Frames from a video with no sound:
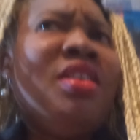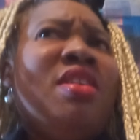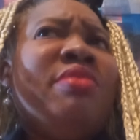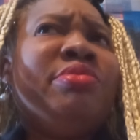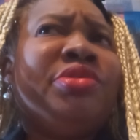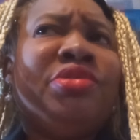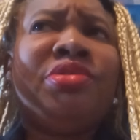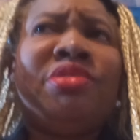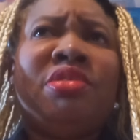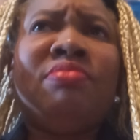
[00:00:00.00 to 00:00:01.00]
I was
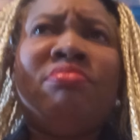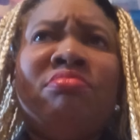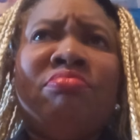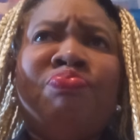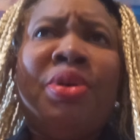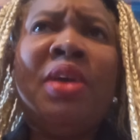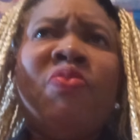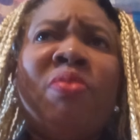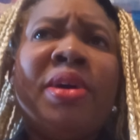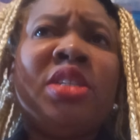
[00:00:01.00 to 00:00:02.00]
just paying
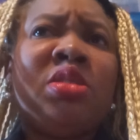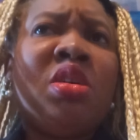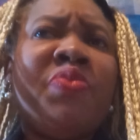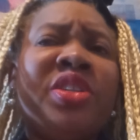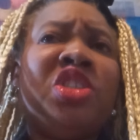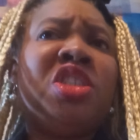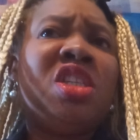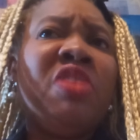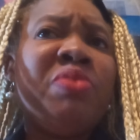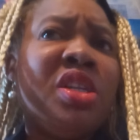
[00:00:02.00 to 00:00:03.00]
for my stuff, and she
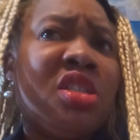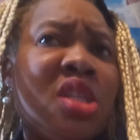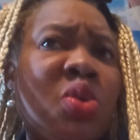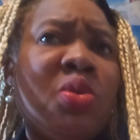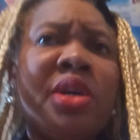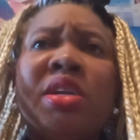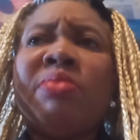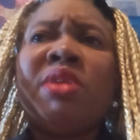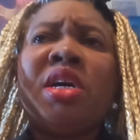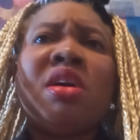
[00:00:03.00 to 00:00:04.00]
gave me this look, and
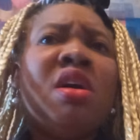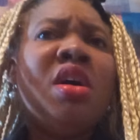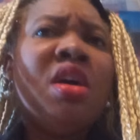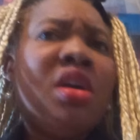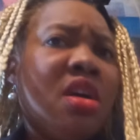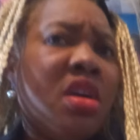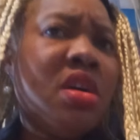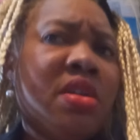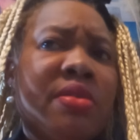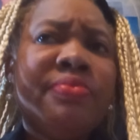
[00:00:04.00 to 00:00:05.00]
I'm like,
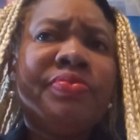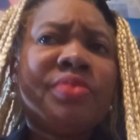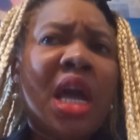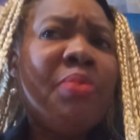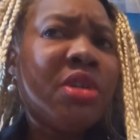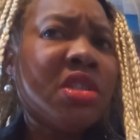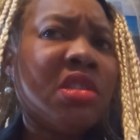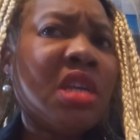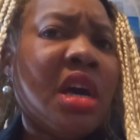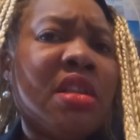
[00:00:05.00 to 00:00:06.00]
how much
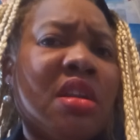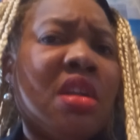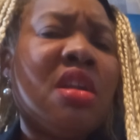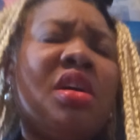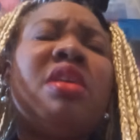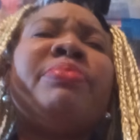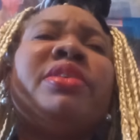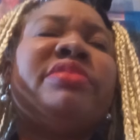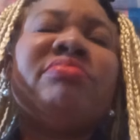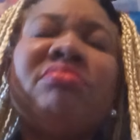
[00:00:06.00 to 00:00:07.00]
is that? Da, da, da, da.
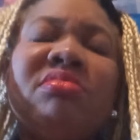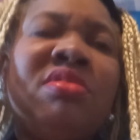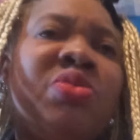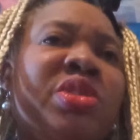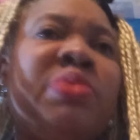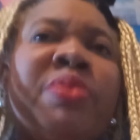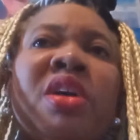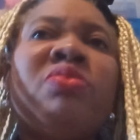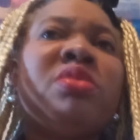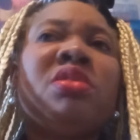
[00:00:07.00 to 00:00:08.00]
But the
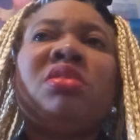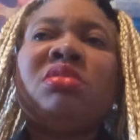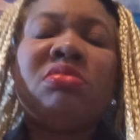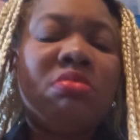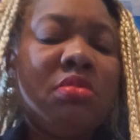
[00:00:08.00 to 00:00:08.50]
response was